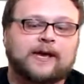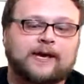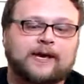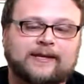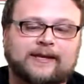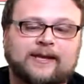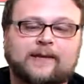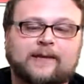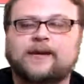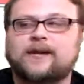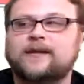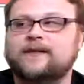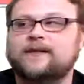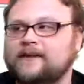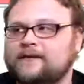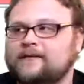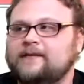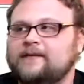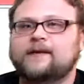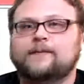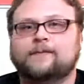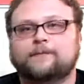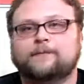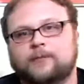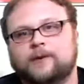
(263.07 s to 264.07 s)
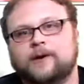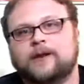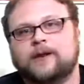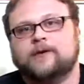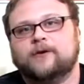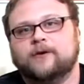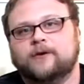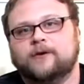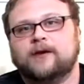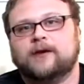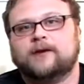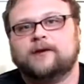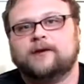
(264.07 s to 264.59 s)
In limited, this is a pretty
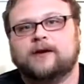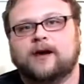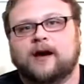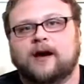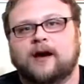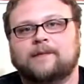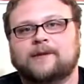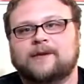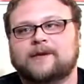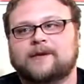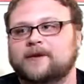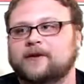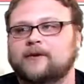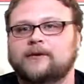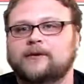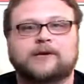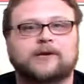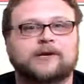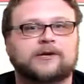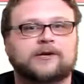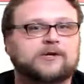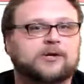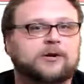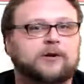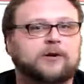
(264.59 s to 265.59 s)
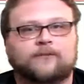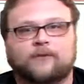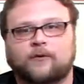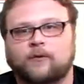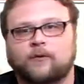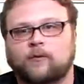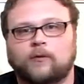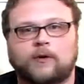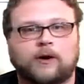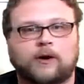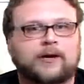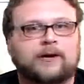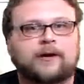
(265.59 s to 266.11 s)
good uncommon. You know, it can 2
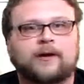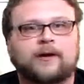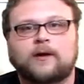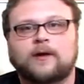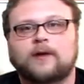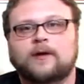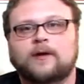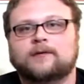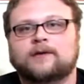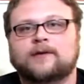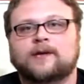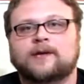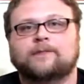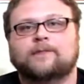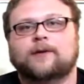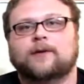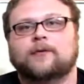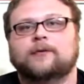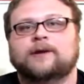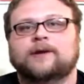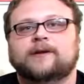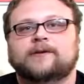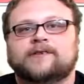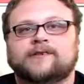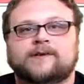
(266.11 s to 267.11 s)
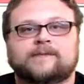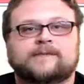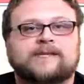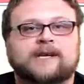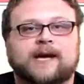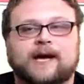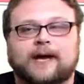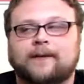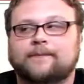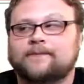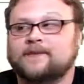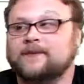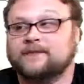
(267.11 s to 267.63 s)
for 1 the opponent
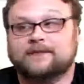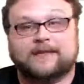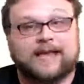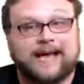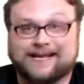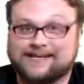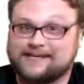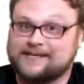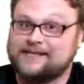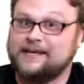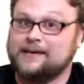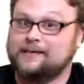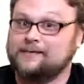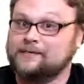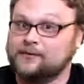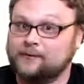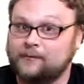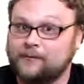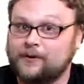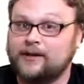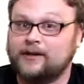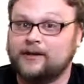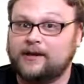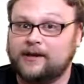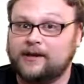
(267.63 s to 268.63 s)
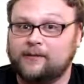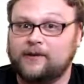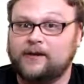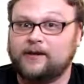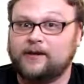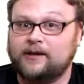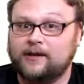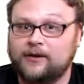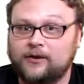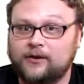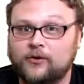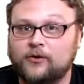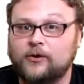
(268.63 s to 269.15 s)
sometimes, and that seems really,
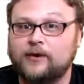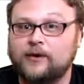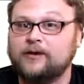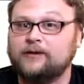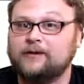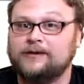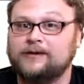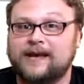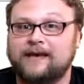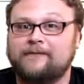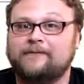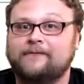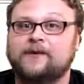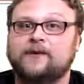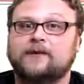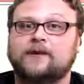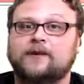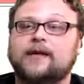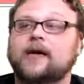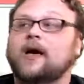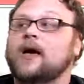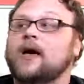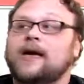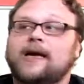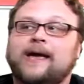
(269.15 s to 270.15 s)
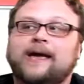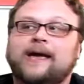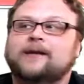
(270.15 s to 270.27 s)
really good, definitely.